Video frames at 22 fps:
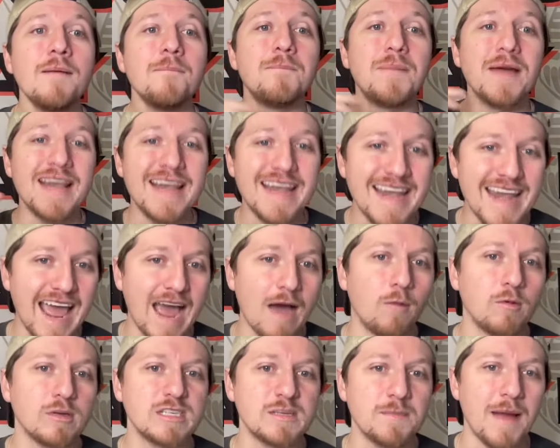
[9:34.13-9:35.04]
but now
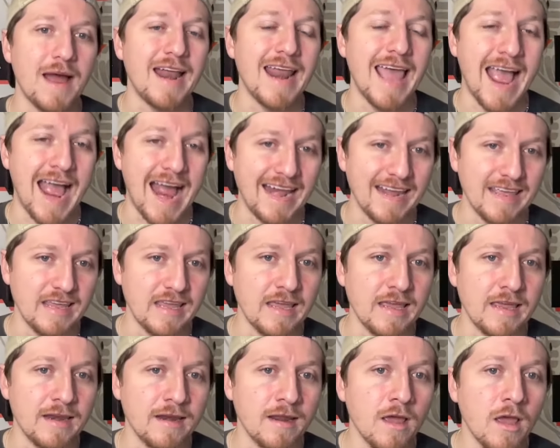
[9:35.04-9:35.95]
it's about adding
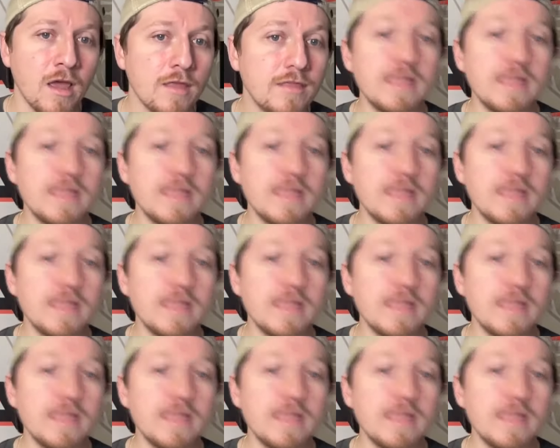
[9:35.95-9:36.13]
in